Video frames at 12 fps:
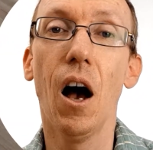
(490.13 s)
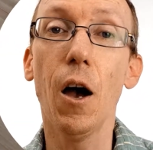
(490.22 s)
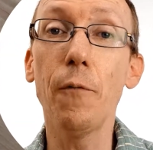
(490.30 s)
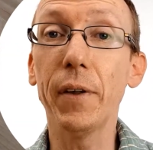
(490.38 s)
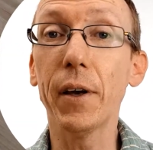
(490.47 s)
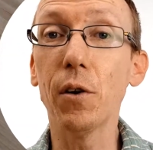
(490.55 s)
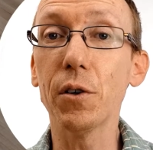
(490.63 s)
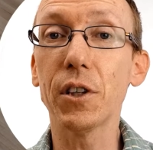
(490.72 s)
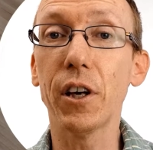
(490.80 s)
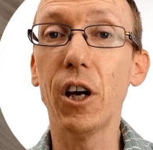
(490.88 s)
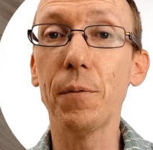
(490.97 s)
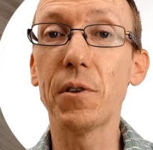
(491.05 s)
Hopefully it
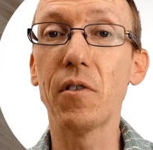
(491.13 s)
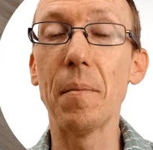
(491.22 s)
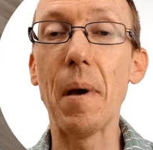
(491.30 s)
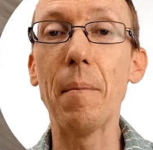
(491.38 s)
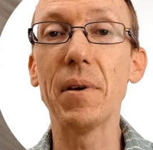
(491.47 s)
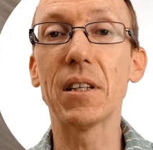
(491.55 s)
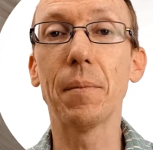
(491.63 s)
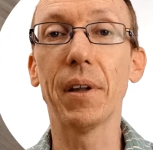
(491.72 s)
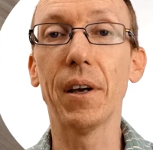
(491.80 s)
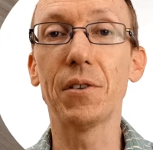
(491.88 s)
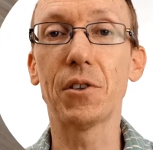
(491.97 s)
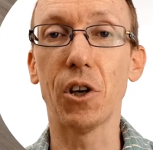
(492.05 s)
also helps you remember some of
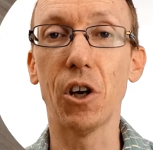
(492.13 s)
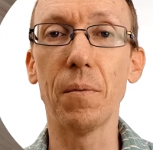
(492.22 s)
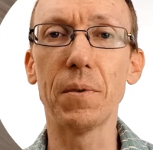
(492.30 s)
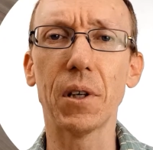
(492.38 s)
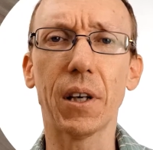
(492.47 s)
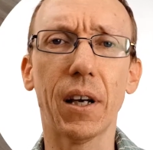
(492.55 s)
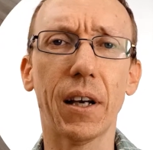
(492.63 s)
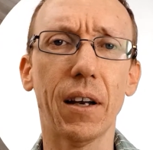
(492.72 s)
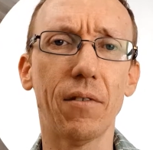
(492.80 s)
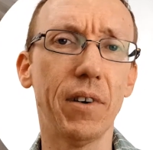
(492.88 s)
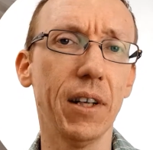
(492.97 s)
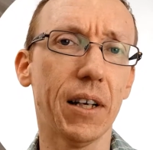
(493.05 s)
those terms that can
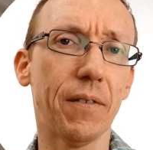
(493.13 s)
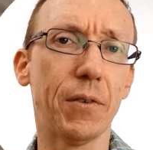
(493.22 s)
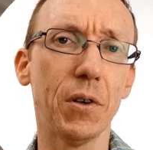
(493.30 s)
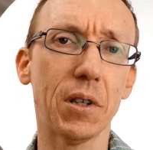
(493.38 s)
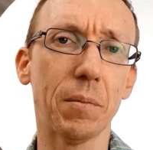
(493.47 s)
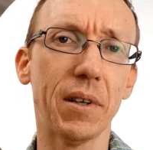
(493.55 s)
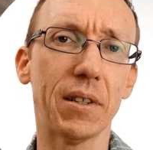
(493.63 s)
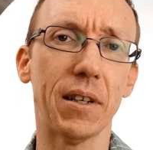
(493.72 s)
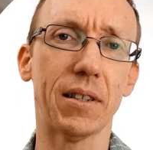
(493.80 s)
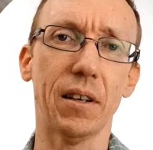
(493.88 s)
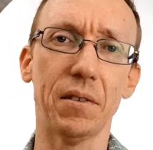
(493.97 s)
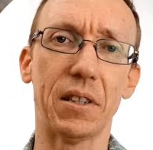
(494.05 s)
get really confusing because
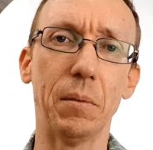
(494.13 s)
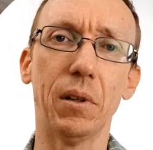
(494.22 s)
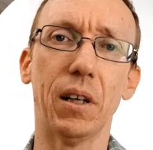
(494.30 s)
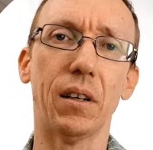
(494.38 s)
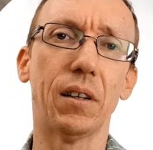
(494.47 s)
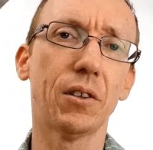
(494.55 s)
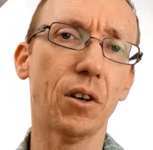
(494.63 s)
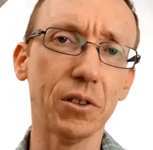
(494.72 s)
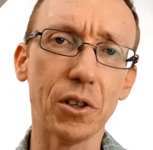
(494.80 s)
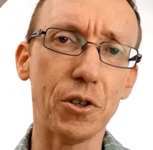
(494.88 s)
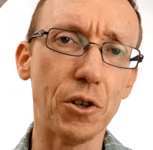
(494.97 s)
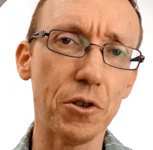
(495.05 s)
they're so similar.
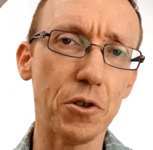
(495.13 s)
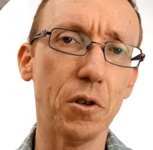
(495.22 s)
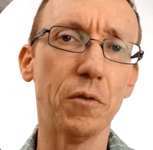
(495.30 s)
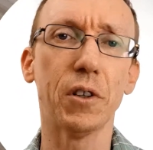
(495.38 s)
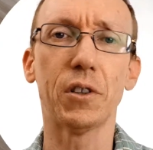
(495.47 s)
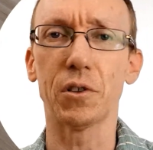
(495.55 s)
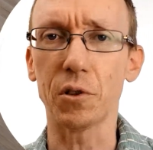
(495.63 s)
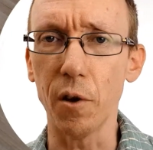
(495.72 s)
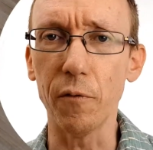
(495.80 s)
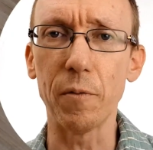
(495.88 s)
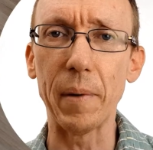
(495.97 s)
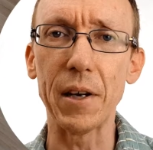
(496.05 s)
Constitutional versus
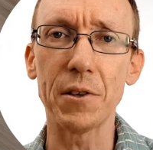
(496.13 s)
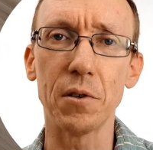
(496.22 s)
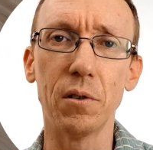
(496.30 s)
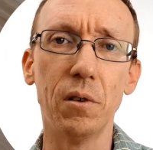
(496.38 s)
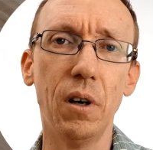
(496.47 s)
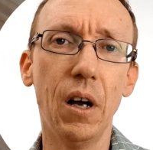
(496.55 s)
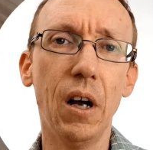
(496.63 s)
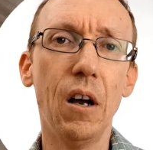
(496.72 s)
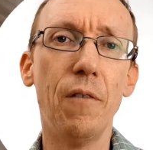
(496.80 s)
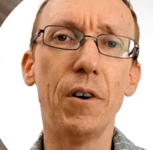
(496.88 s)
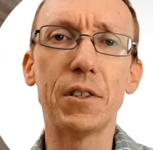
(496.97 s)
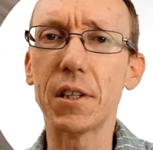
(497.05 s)
conformational
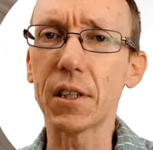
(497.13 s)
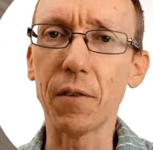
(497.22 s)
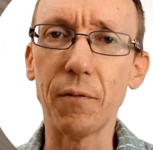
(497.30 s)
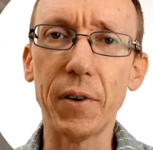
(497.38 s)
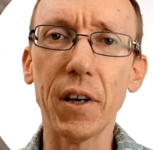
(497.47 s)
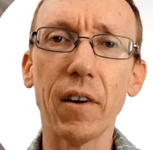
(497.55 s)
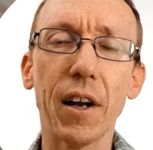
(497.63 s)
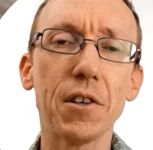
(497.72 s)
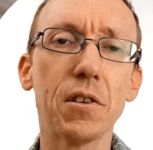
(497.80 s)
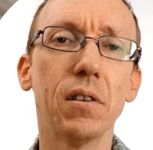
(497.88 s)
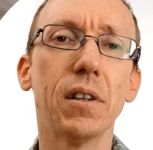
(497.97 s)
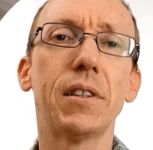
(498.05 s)
versus
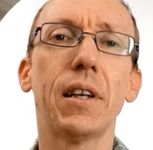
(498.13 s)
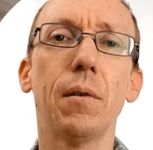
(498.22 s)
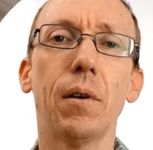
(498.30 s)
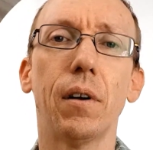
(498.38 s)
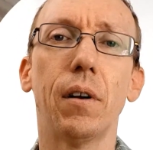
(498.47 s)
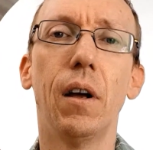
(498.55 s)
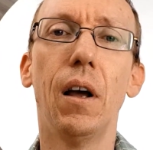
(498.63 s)
configurational and so on.